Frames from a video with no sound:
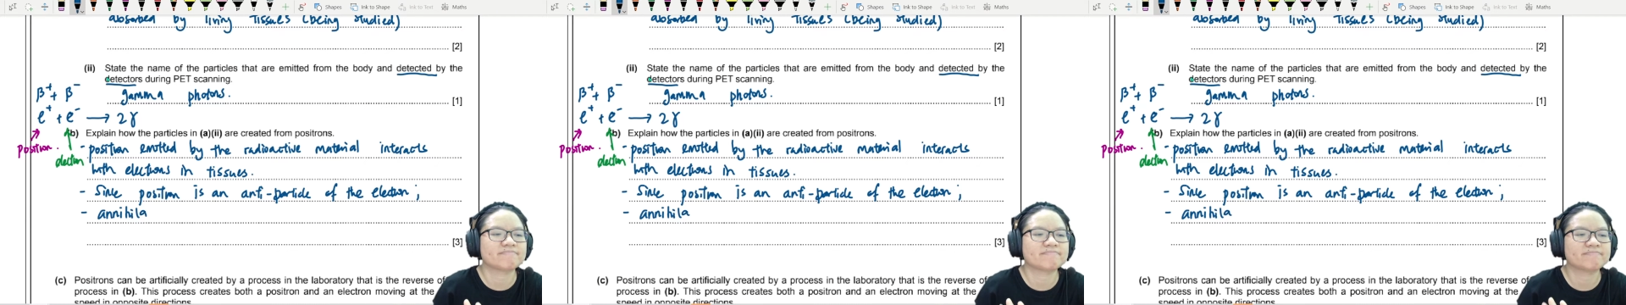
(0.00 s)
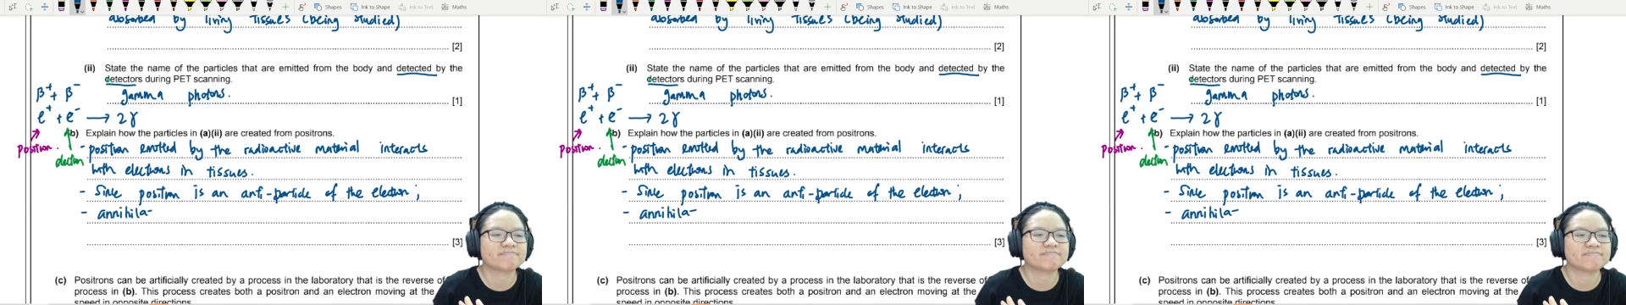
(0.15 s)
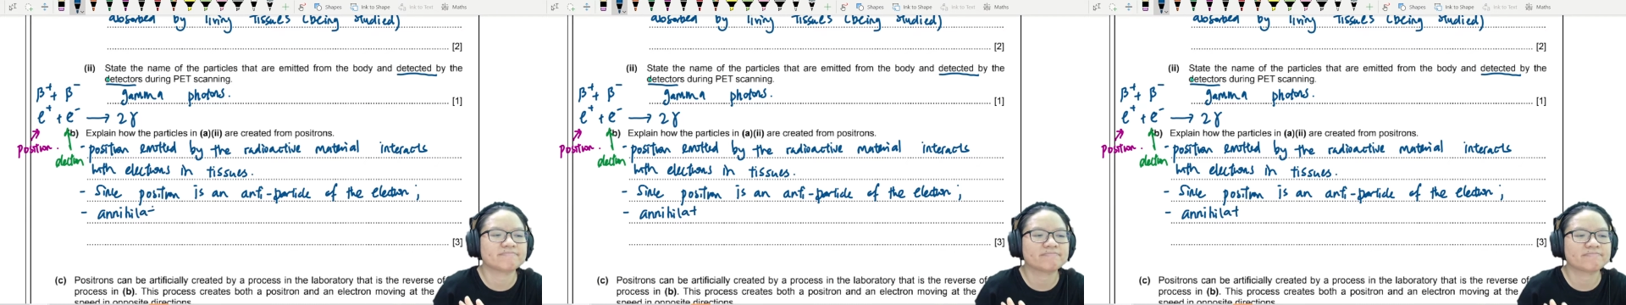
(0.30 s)

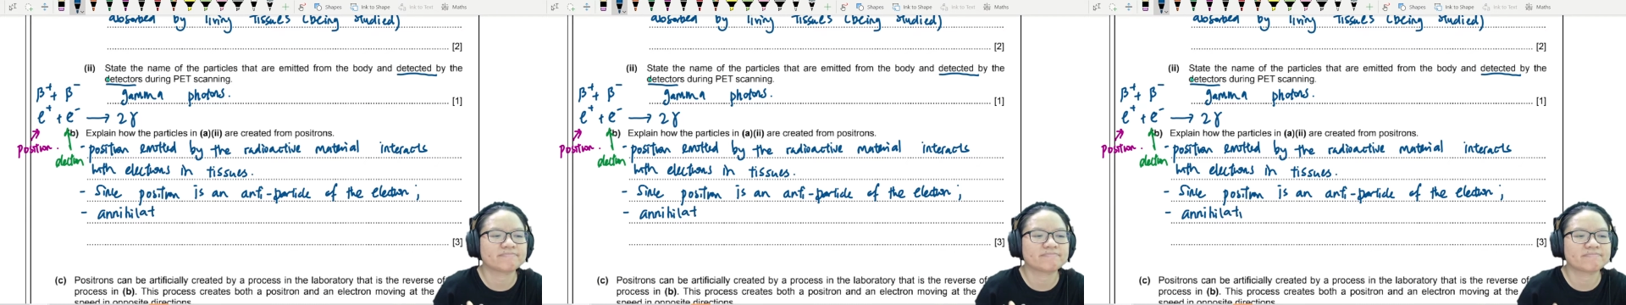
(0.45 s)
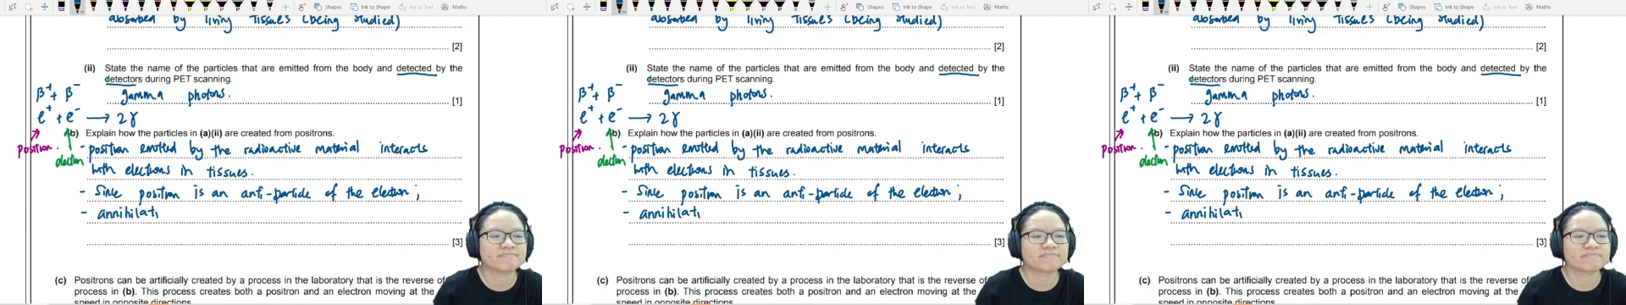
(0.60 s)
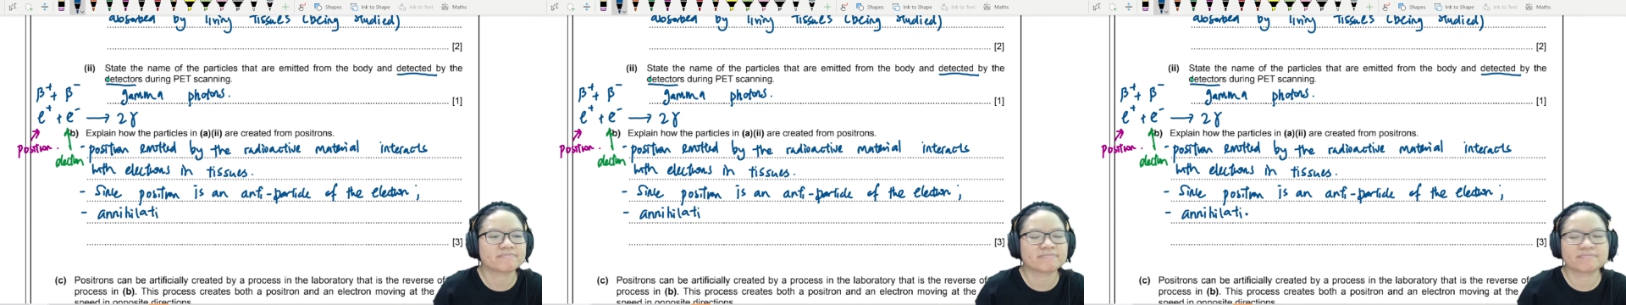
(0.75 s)

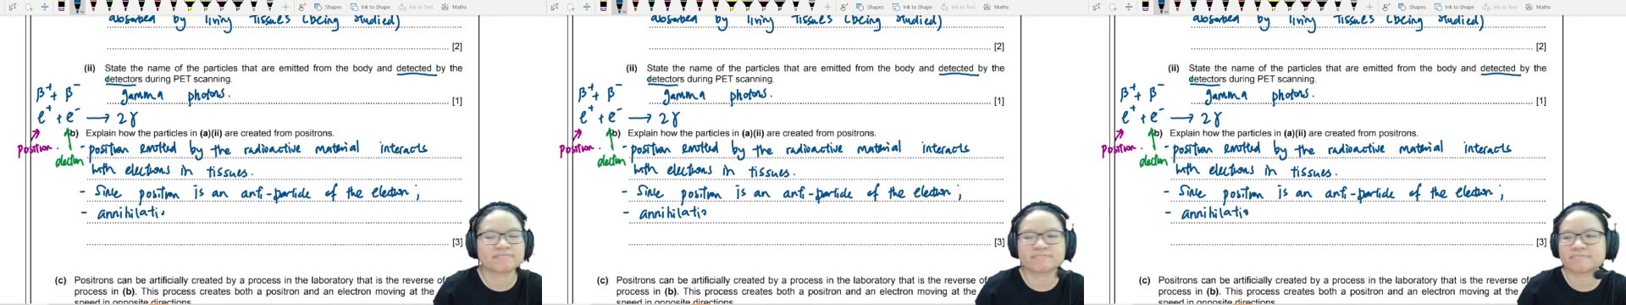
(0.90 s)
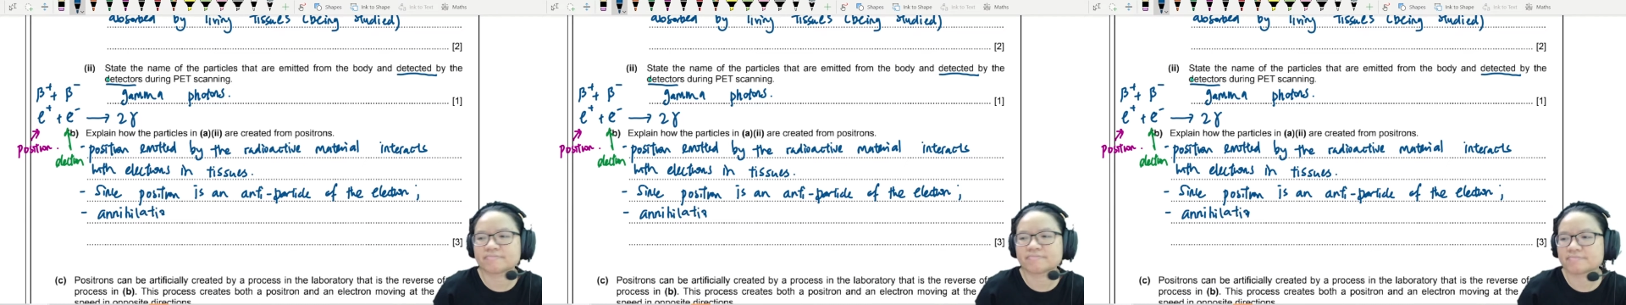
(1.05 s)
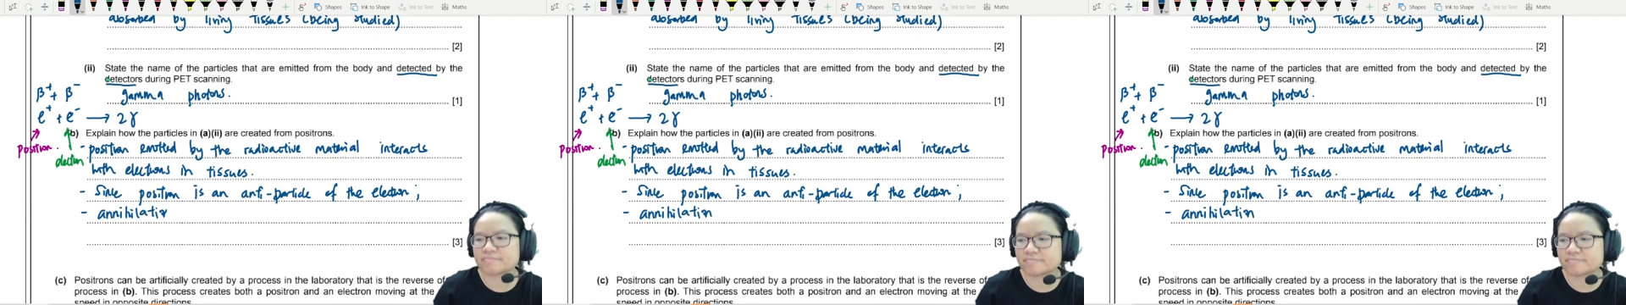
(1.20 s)

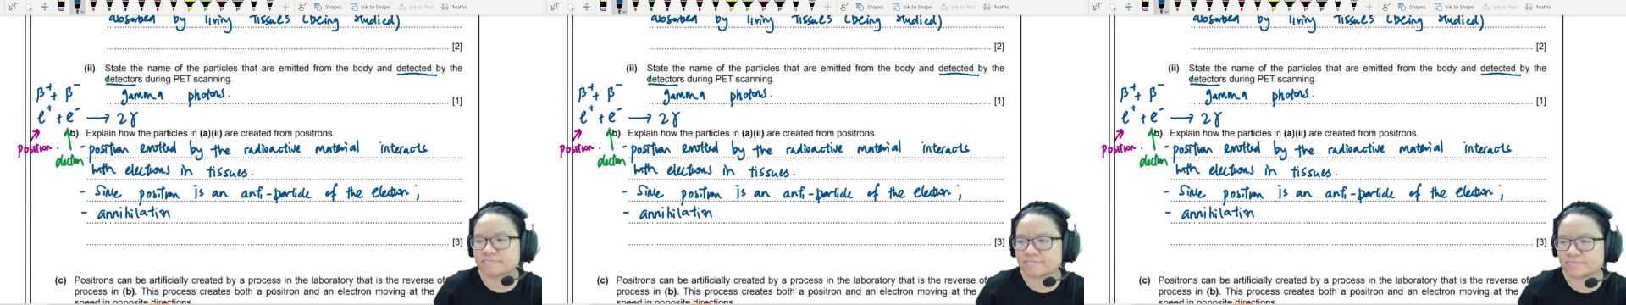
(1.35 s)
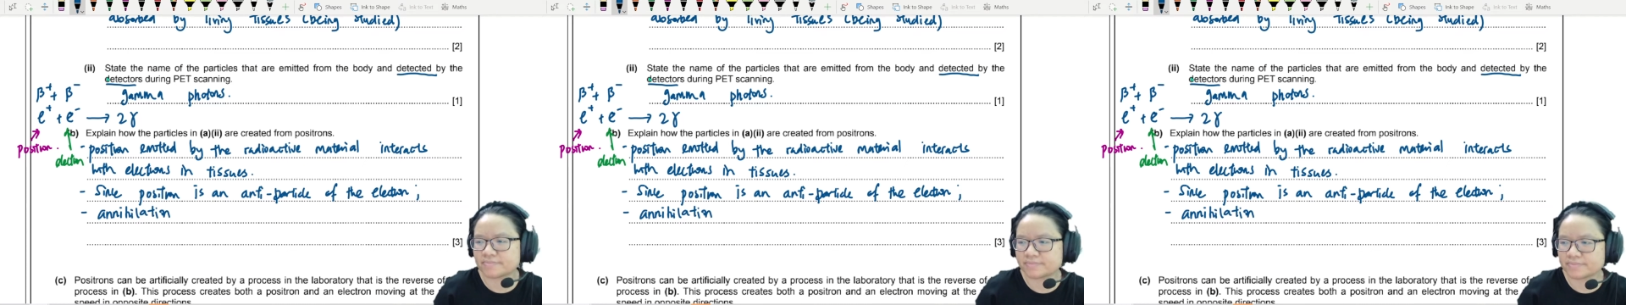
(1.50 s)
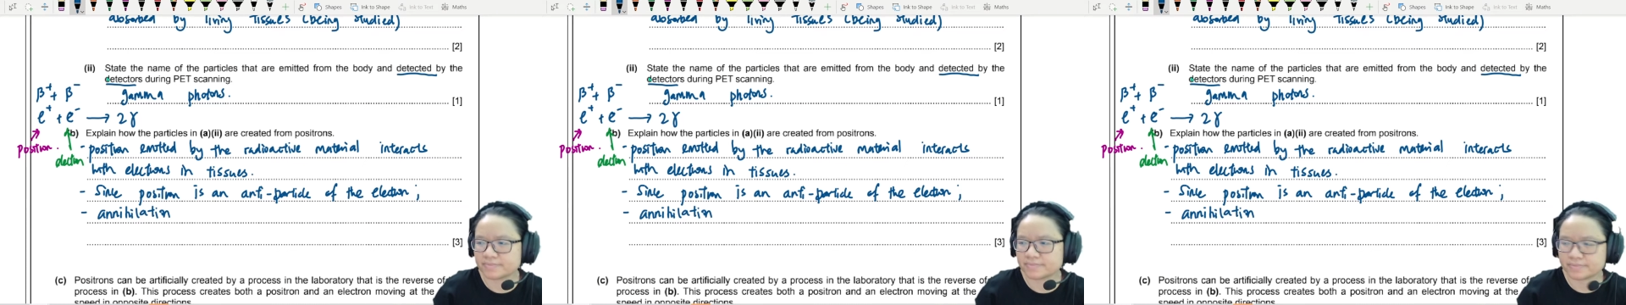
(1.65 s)

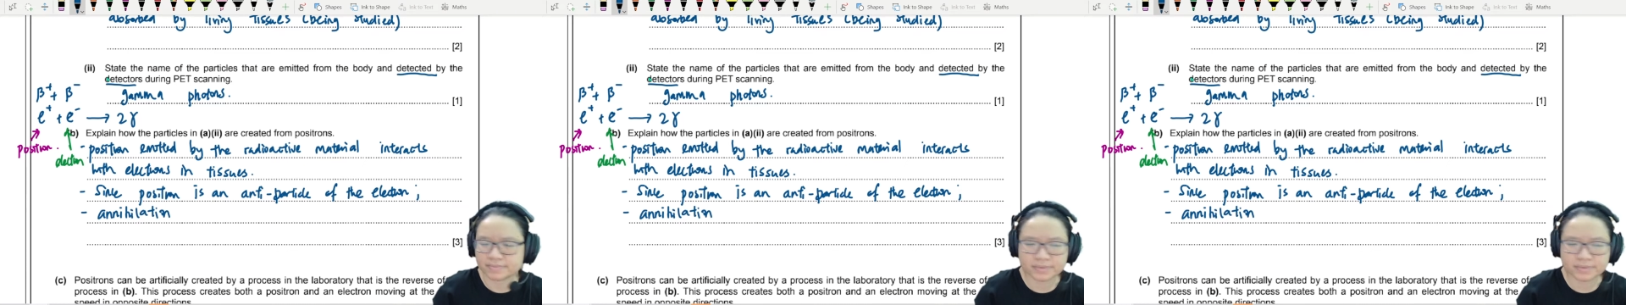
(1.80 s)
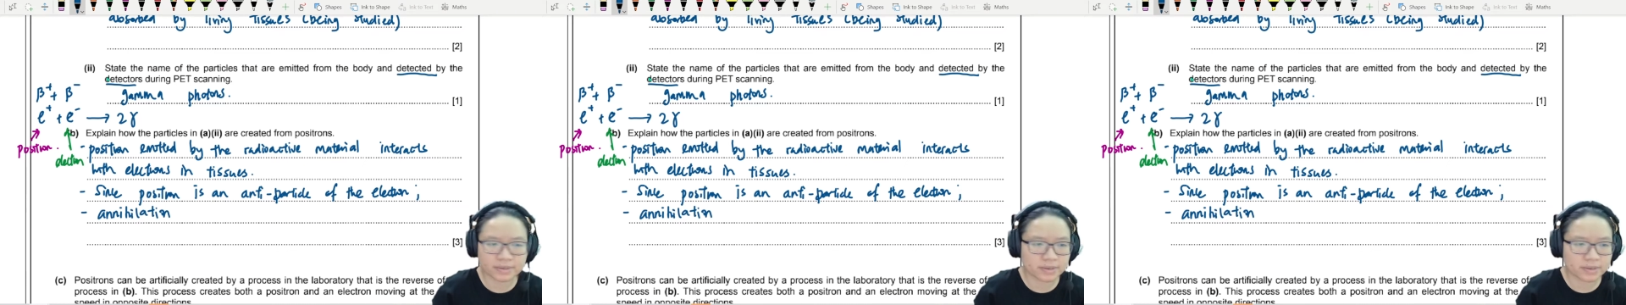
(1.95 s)
Nobody speaks.